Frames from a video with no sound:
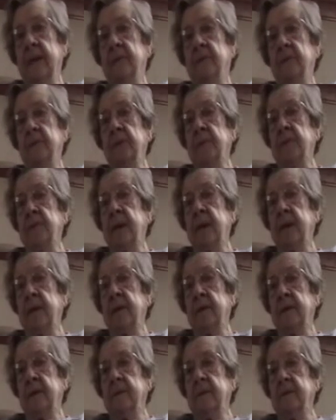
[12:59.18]
we'd make
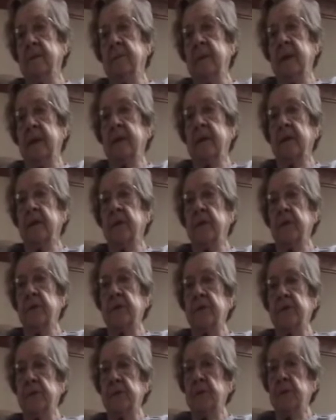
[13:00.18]
the
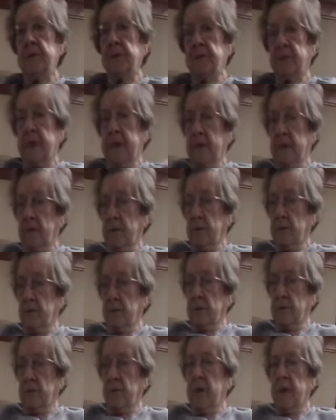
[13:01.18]
loaves, and we'd get these
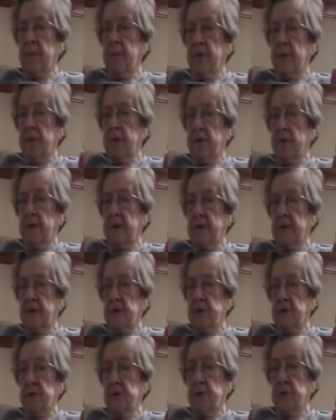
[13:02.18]
great big trays
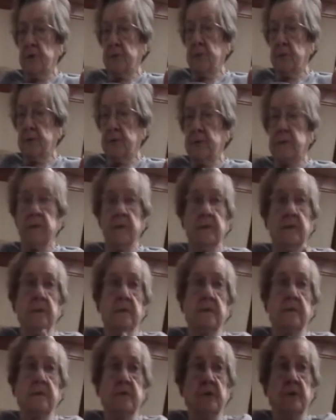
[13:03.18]
that you could put
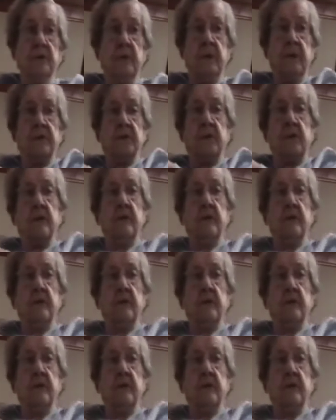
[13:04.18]
so much on